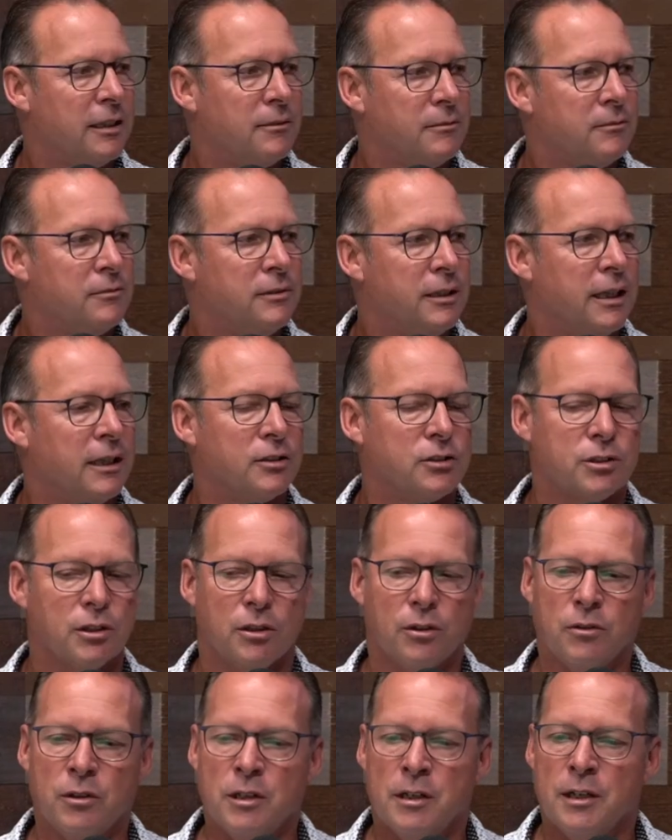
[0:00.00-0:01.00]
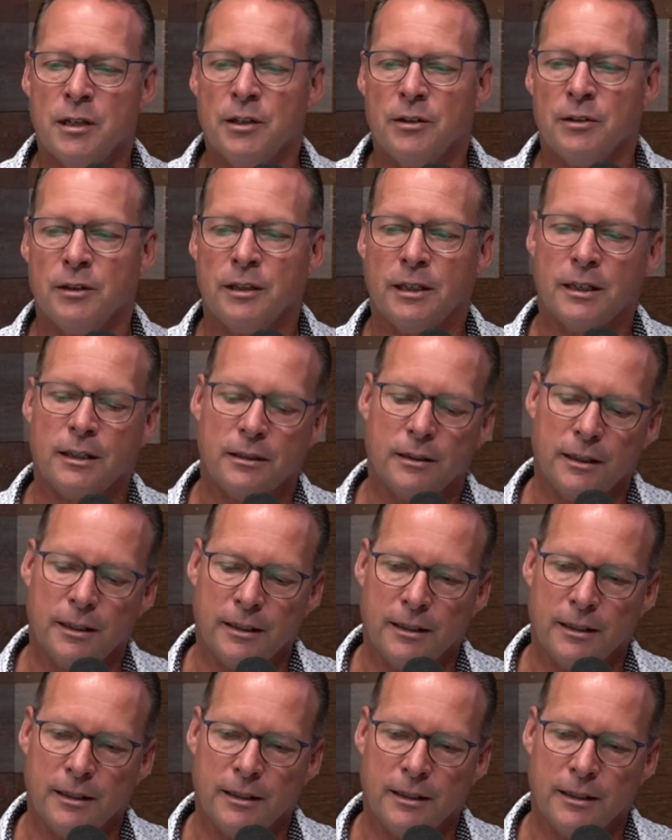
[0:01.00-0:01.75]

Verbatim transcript: Yeah. Yeah. So, and